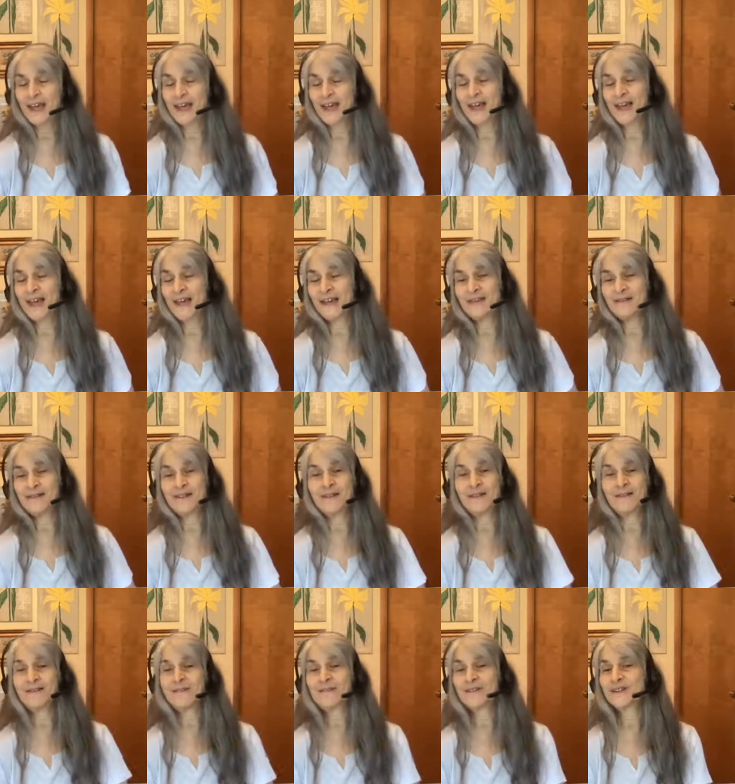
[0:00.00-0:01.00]
And
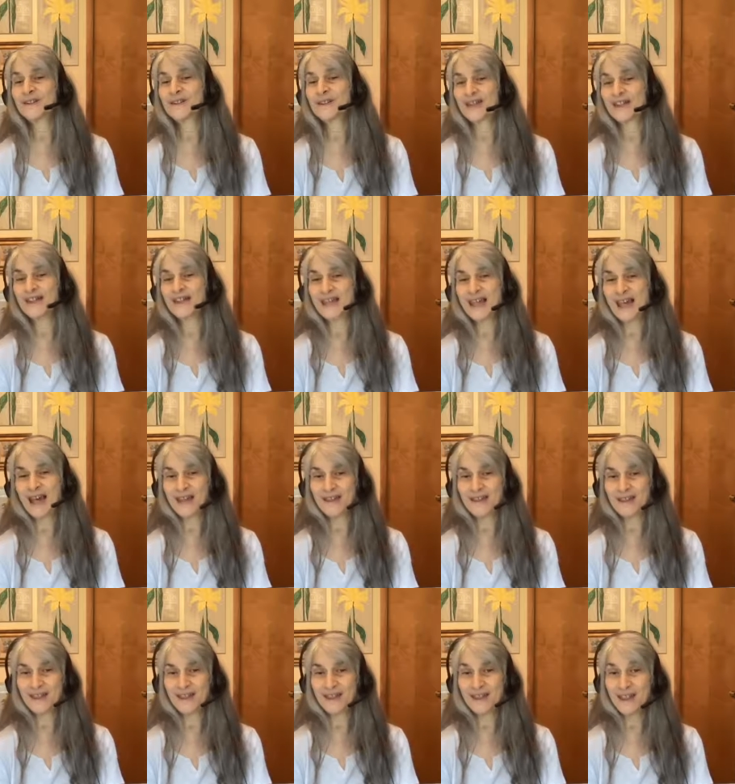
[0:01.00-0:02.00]
it was
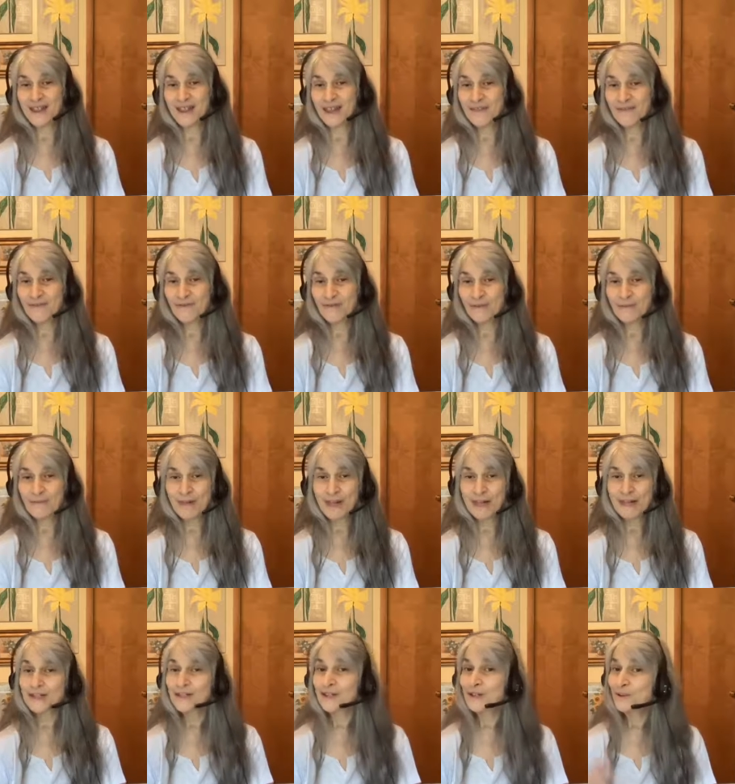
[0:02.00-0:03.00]
exactly the
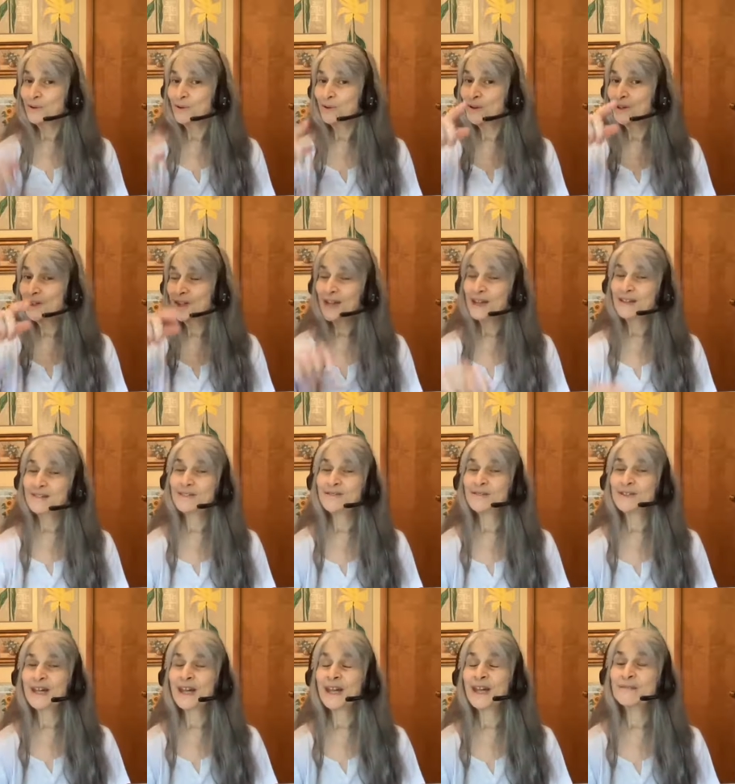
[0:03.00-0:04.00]
information or the
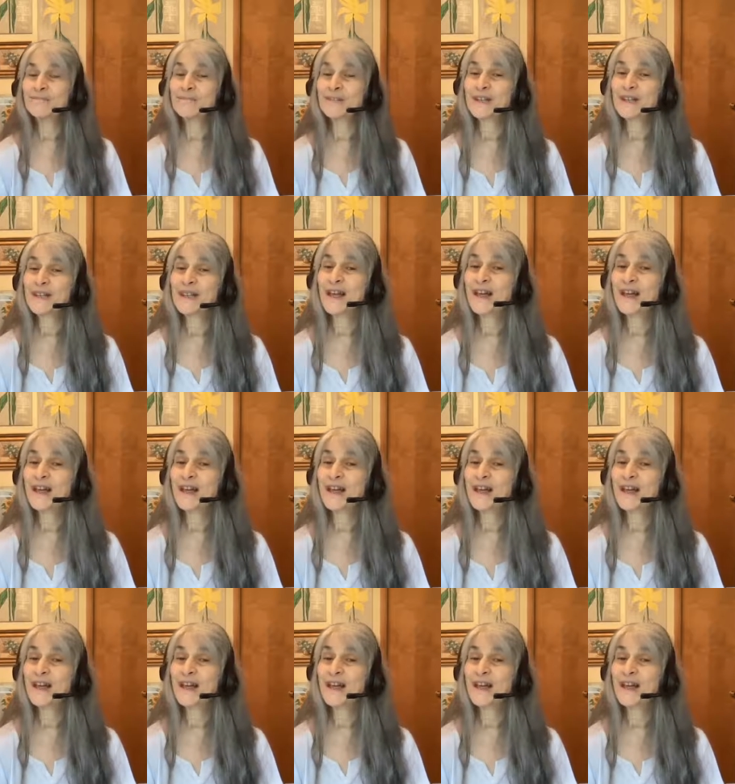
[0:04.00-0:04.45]
entertainment